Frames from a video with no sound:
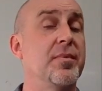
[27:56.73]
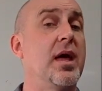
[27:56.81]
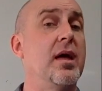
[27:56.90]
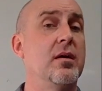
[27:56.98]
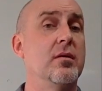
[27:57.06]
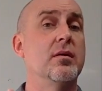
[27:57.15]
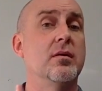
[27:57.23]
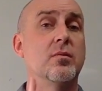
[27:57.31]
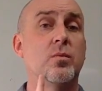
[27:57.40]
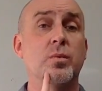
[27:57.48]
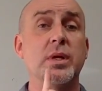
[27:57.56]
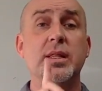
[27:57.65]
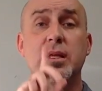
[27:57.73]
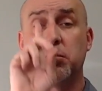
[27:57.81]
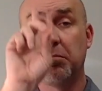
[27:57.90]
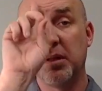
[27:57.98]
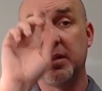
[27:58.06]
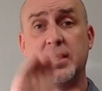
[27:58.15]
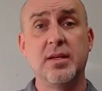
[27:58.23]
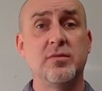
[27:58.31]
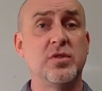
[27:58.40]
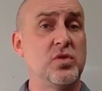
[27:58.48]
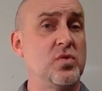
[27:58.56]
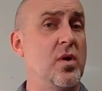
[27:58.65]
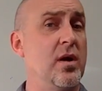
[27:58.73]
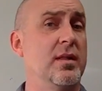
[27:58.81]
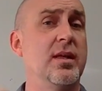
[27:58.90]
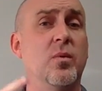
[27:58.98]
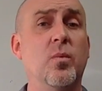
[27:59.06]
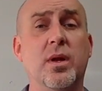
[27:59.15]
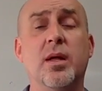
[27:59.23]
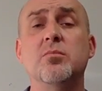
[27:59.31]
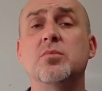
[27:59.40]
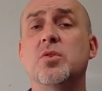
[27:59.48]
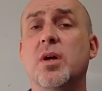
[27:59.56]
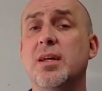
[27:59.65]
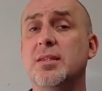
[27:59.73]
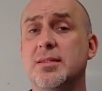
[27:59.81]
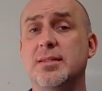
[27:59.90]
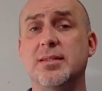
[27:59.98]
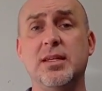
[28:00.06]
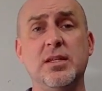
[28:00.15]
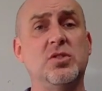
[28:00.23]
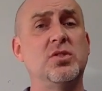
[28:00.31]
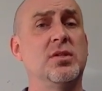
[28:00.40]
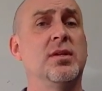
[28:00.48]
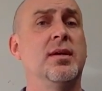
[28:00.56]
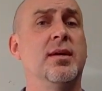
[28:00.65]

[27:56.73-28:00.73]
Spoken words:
I really believe strongly in what I'm trying to teach.